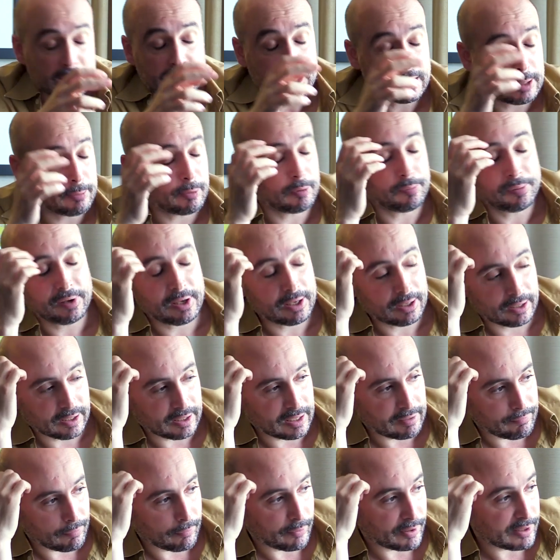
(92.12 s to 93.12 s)
human being
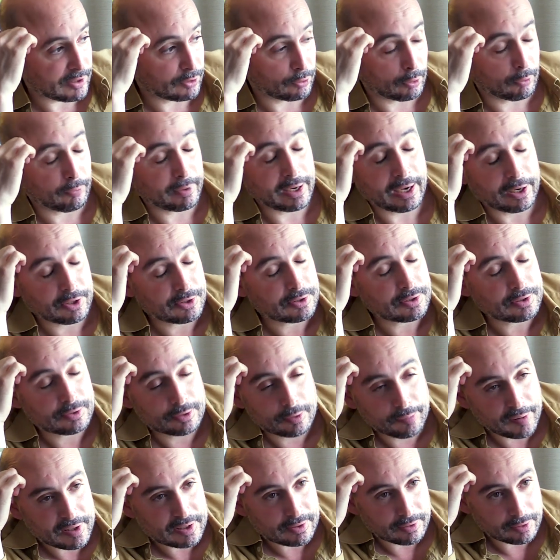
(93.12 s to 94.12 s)
can have a very strong reaction
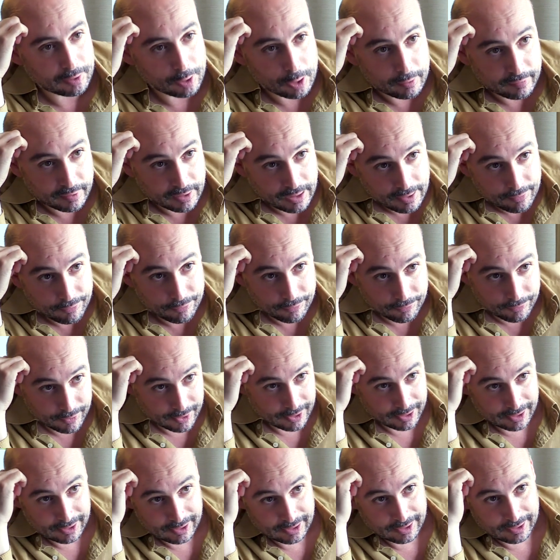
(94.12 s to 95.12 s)
to a piece of clothing if
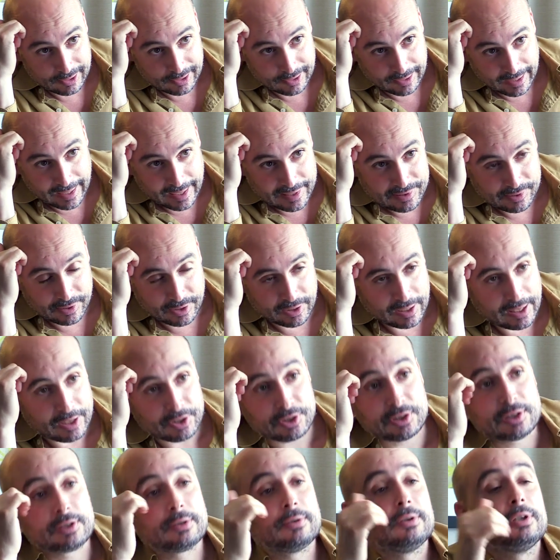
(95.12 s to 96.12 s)
it has a
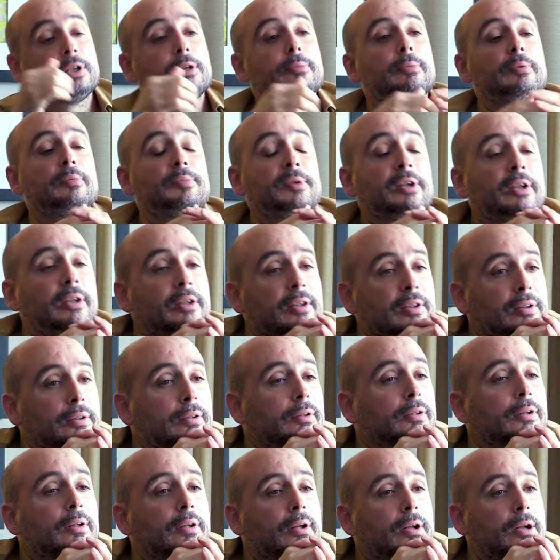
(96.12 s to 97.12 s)
connection to a human being,
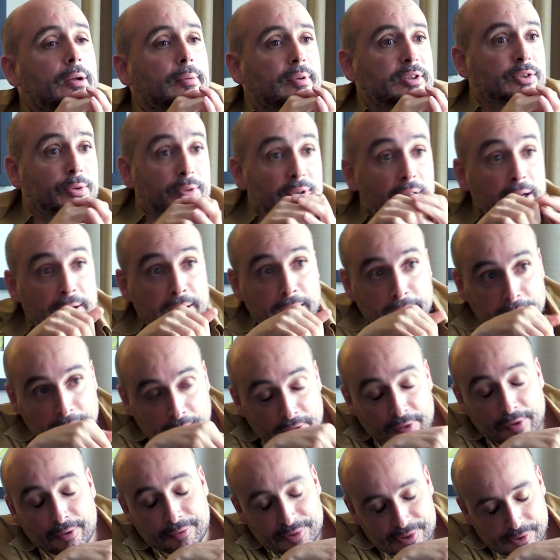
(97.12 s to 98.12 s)

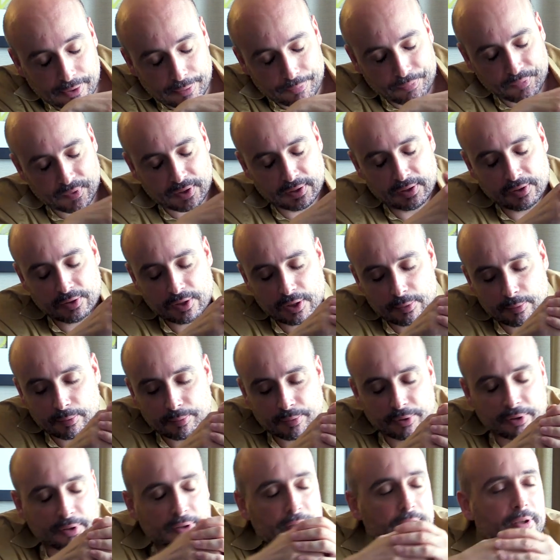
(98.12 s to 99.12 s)
another
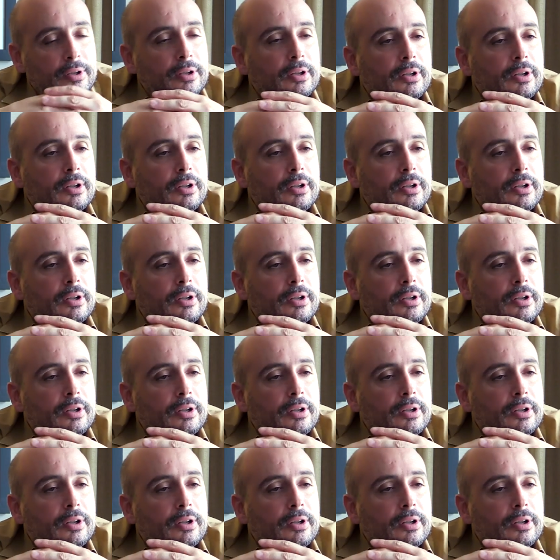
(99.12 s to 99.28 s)
human being.